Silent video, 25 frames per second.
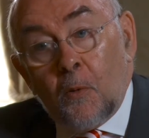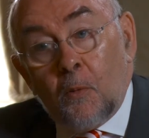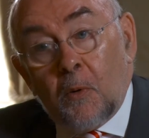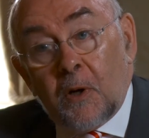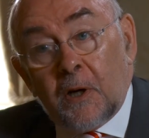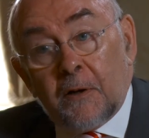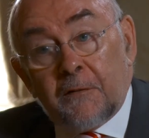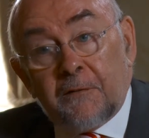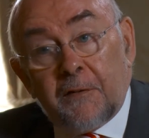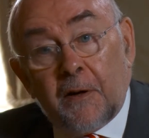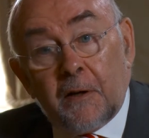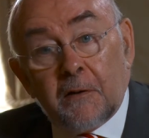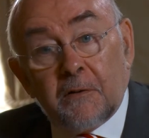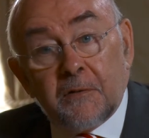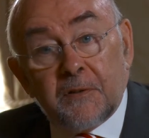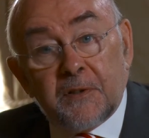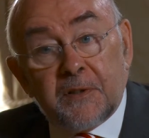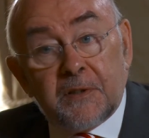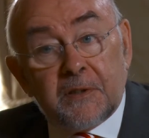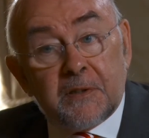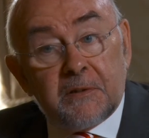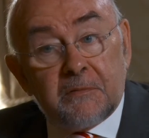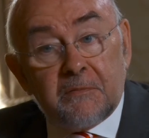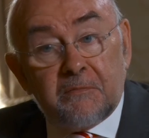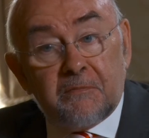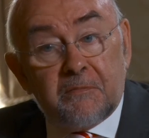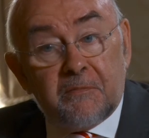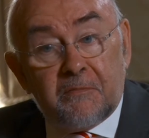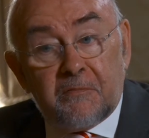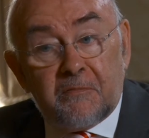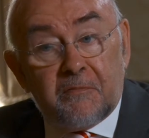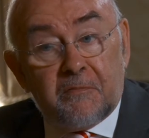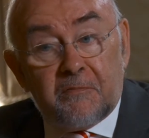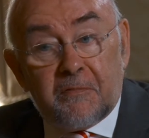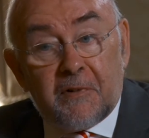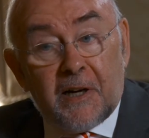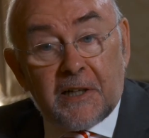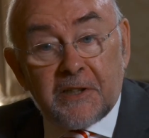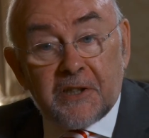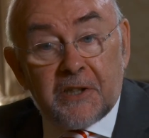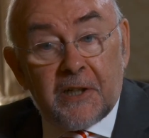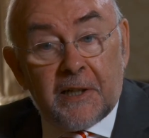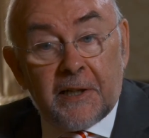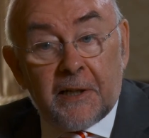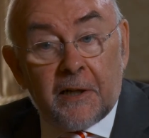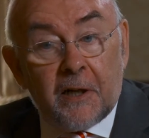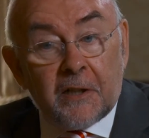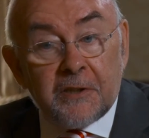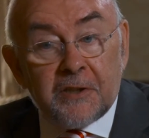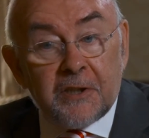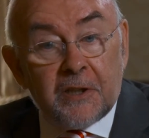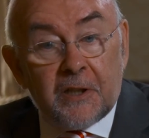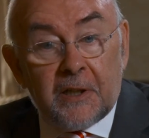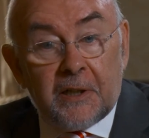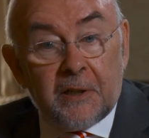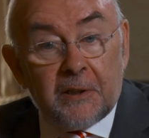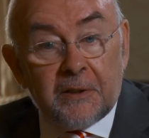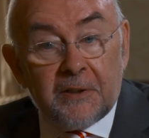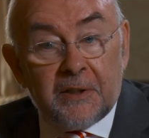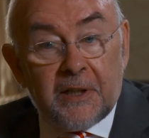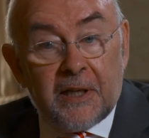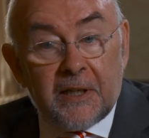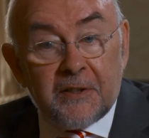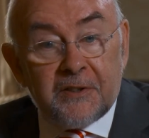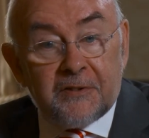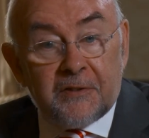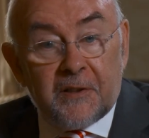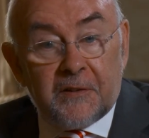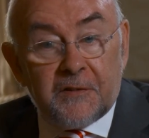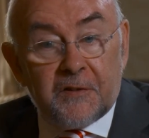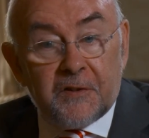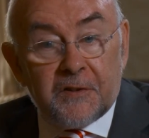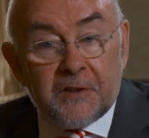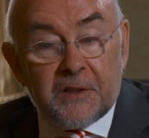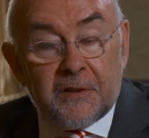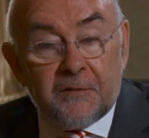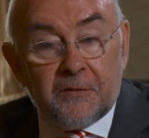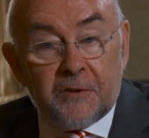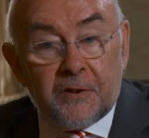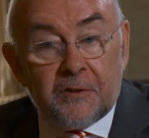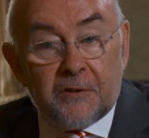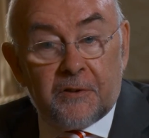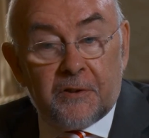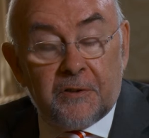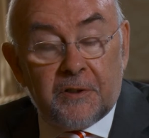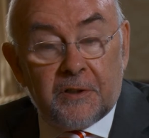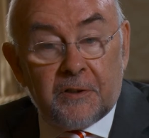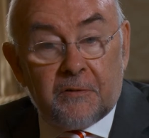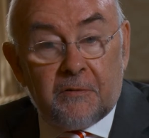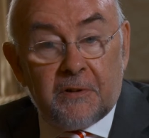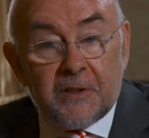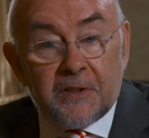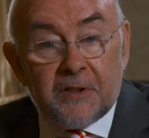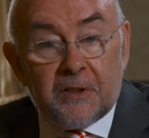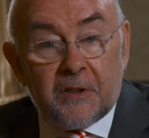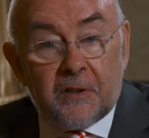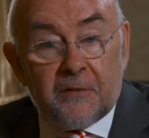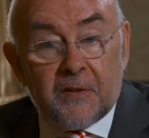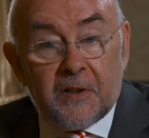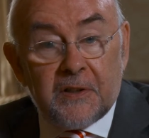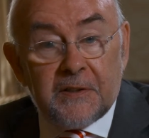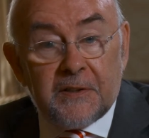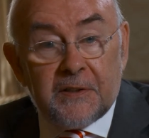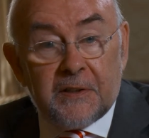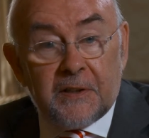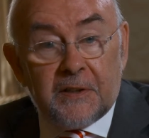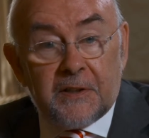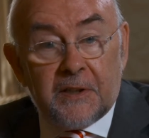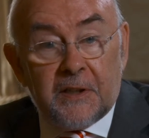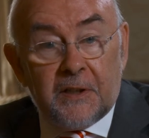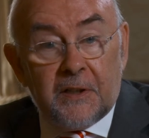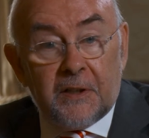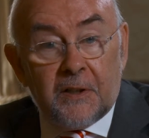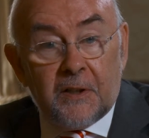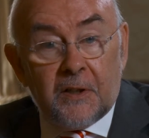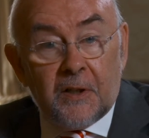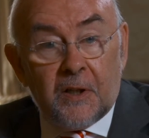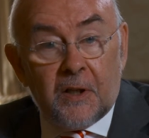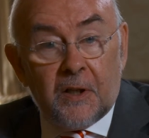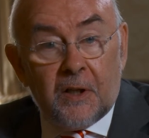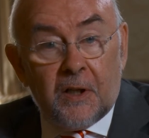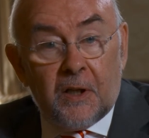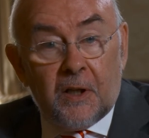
Well, it follows rationally and logically in the answer I've just given you to the question of ICT.